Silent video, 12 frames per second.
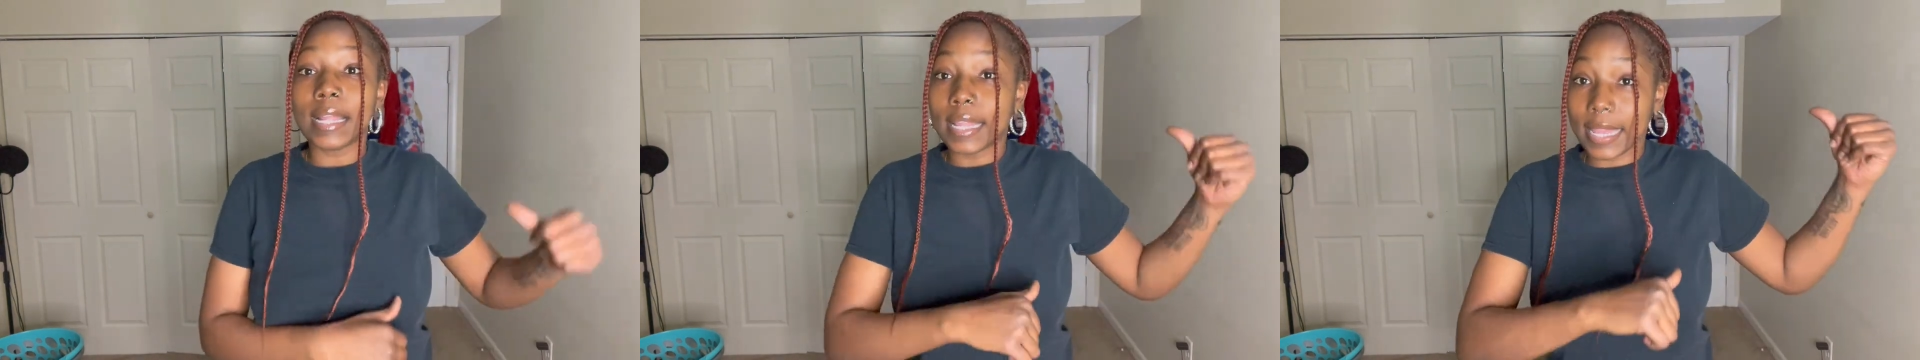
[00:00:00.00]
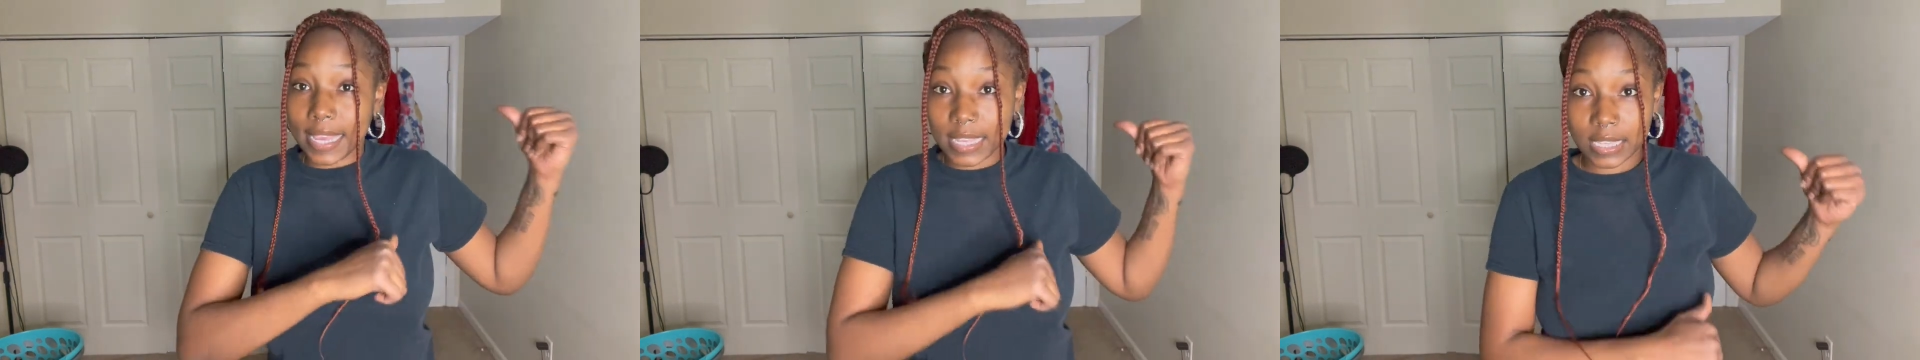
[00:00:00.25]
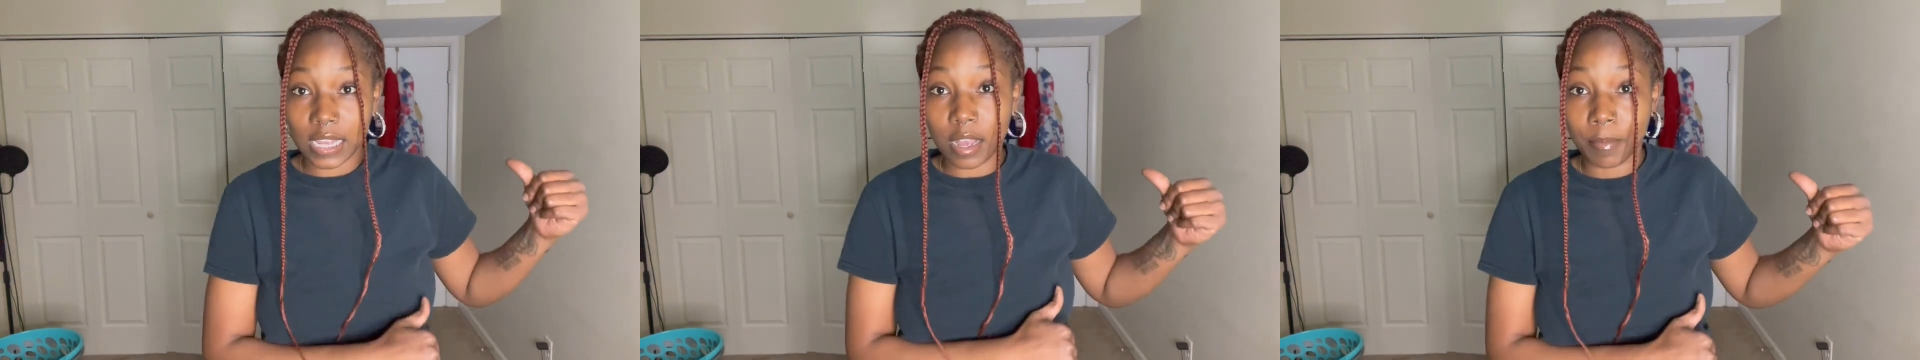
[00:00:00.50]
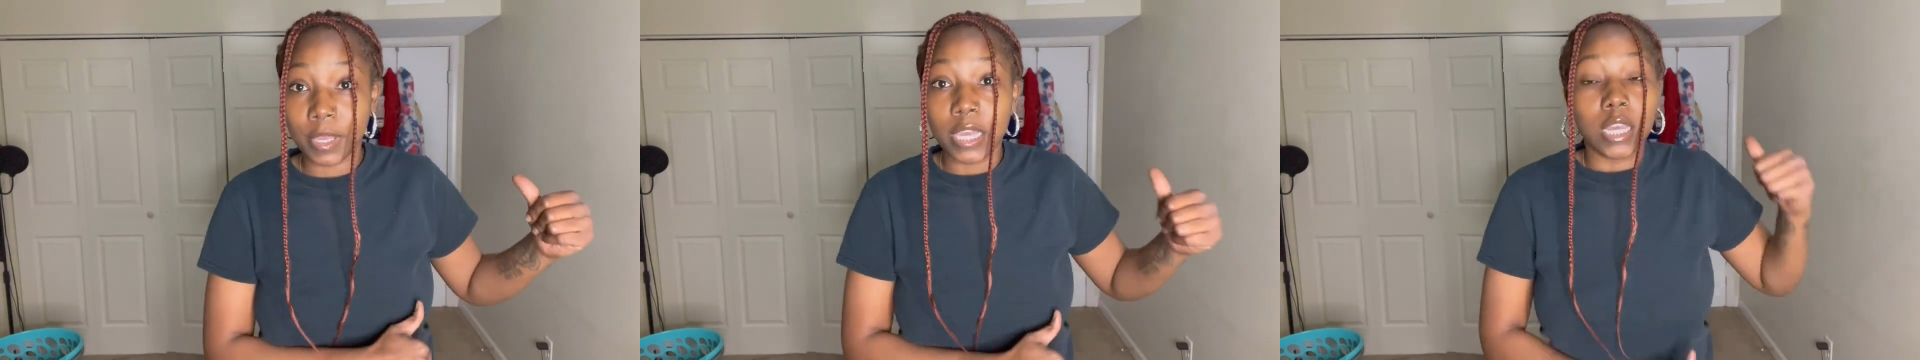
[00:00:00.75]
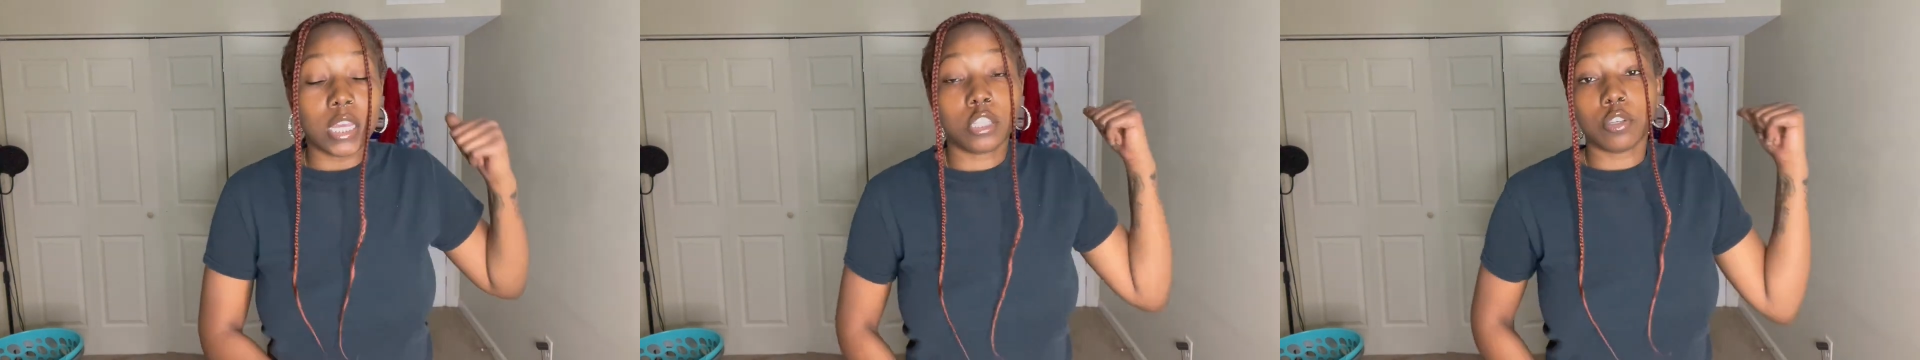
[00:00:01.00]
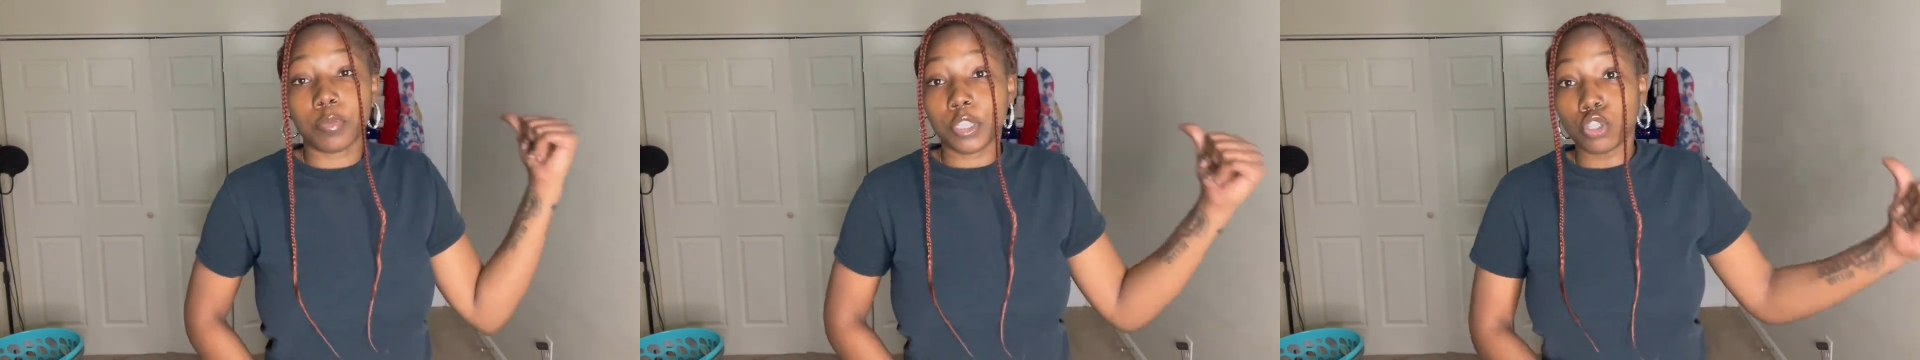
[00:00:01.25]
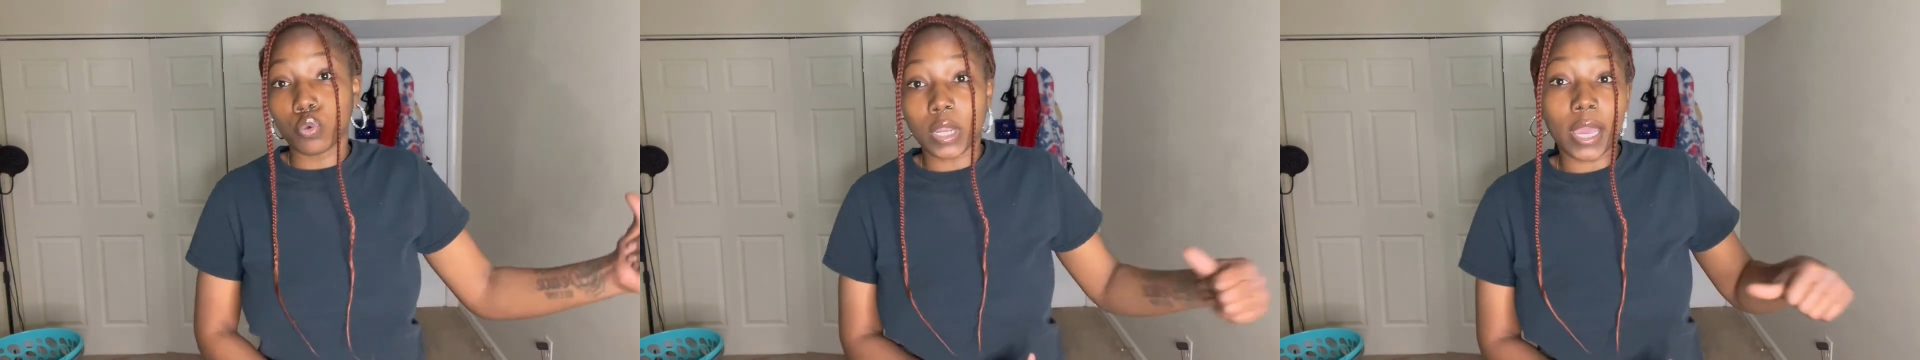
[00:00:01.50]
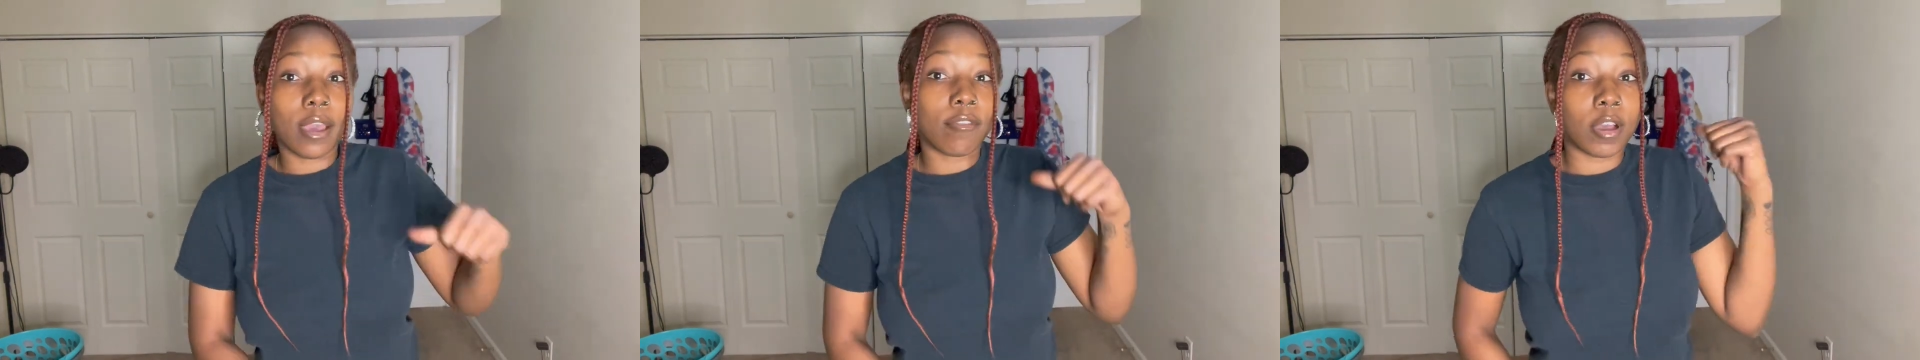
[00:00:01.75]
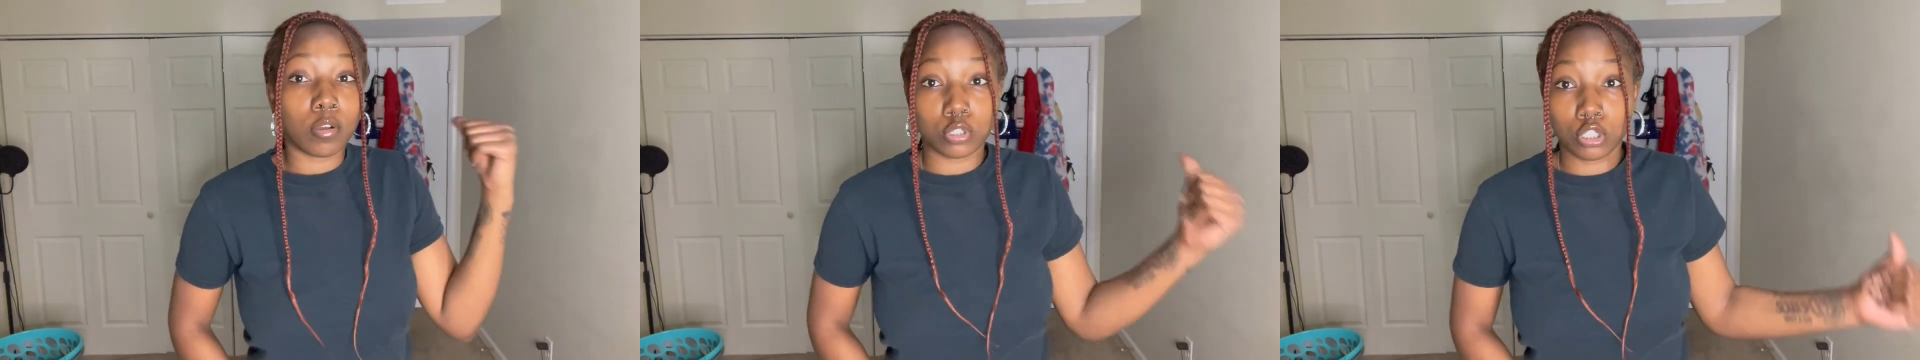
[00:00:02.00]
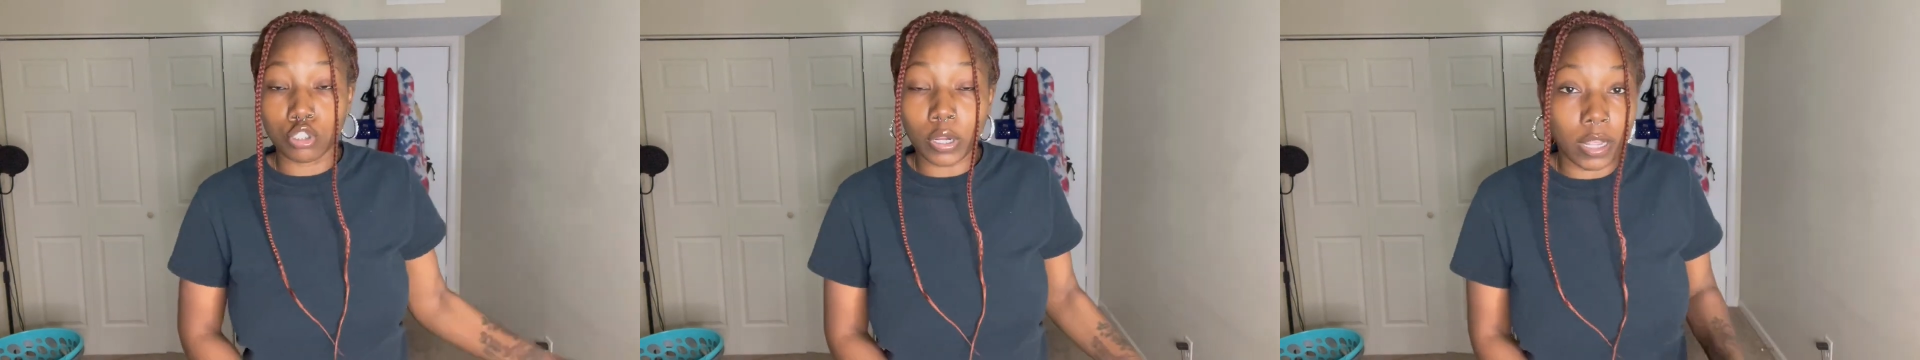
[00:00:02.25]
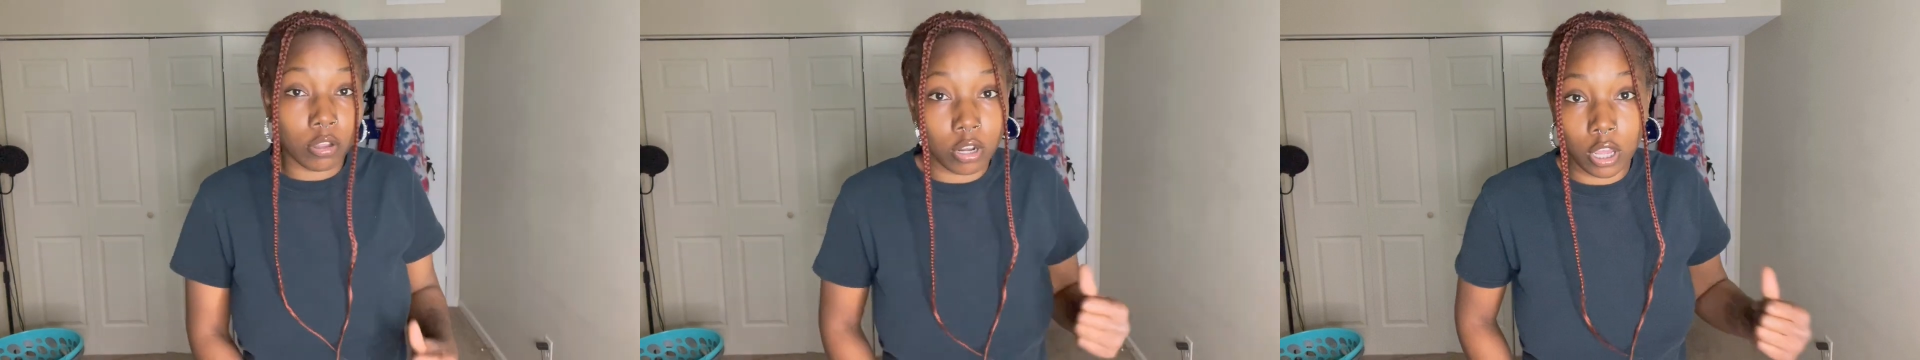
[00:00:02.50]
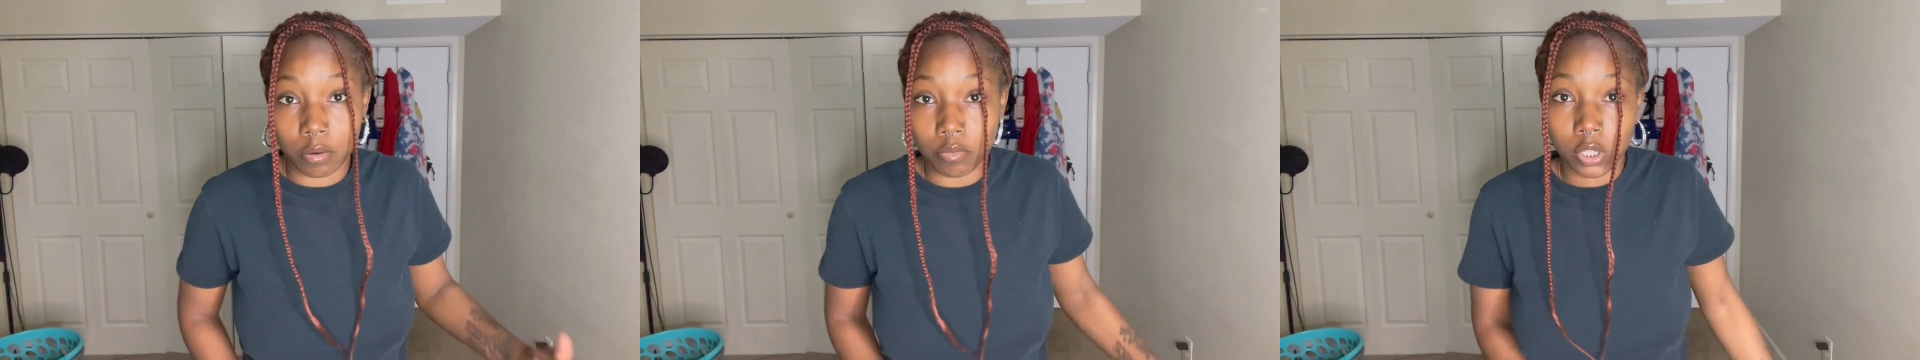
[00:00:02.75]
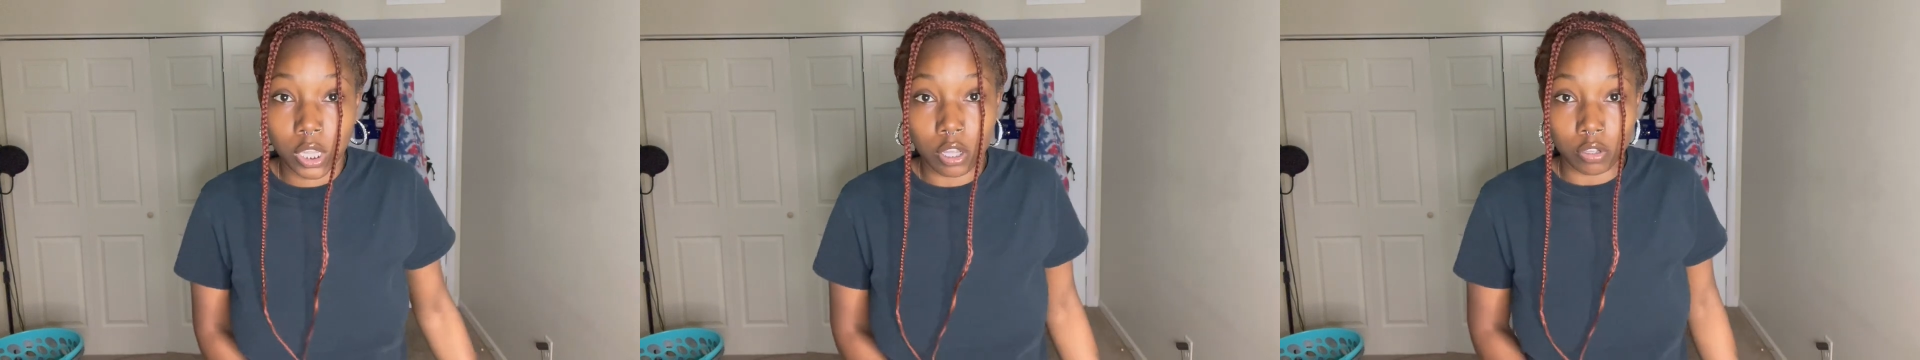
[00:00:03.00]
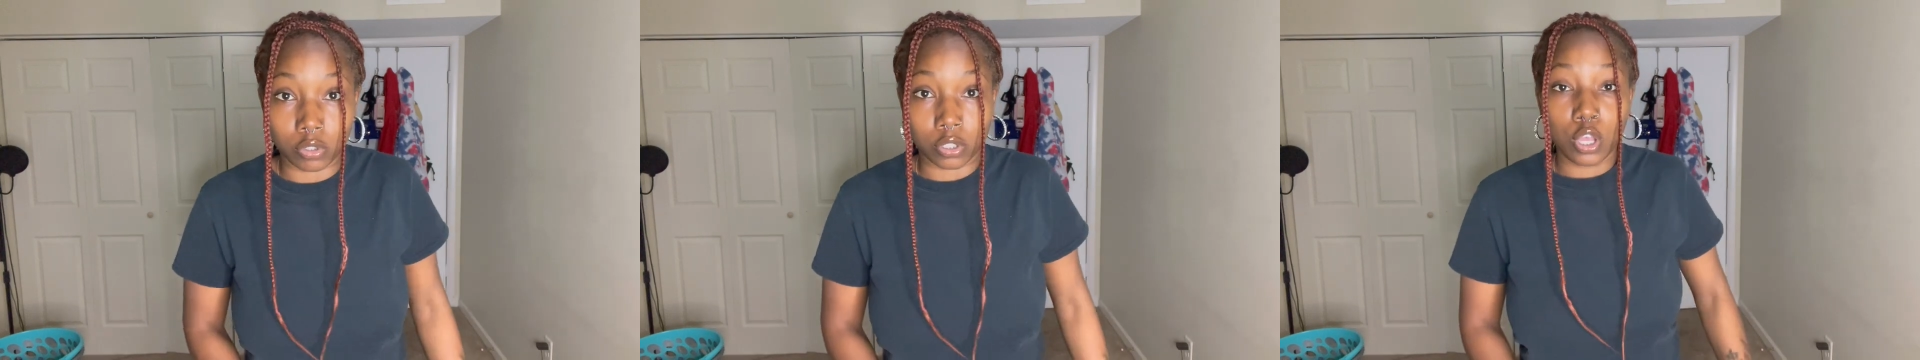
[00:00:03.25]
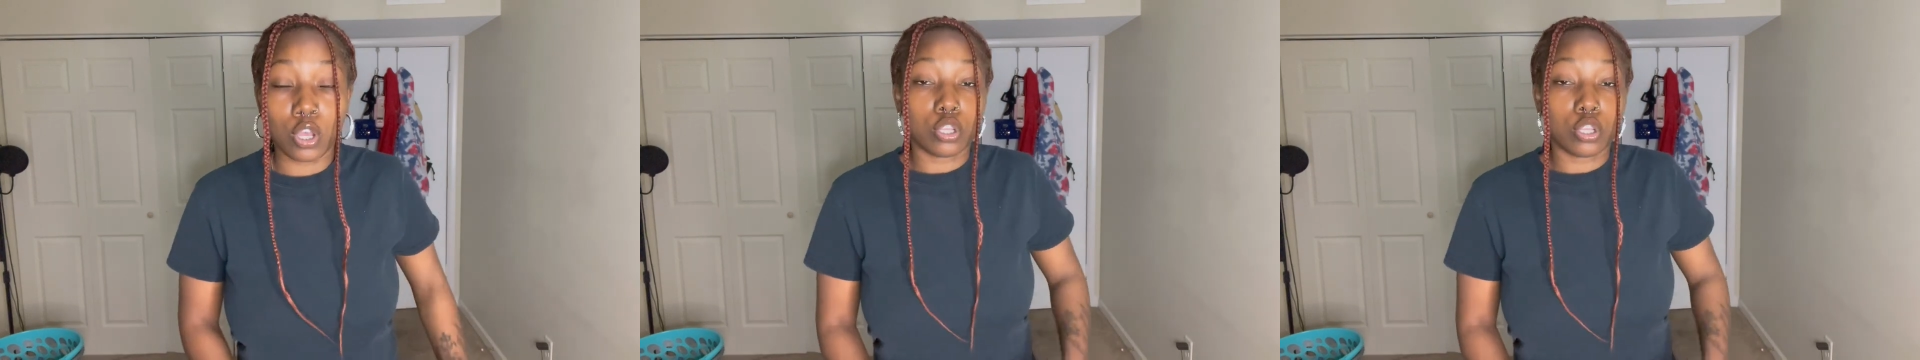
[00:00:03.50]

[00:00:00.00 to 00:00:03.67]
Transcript: last time it took me two and a half hours to try on all them clothes.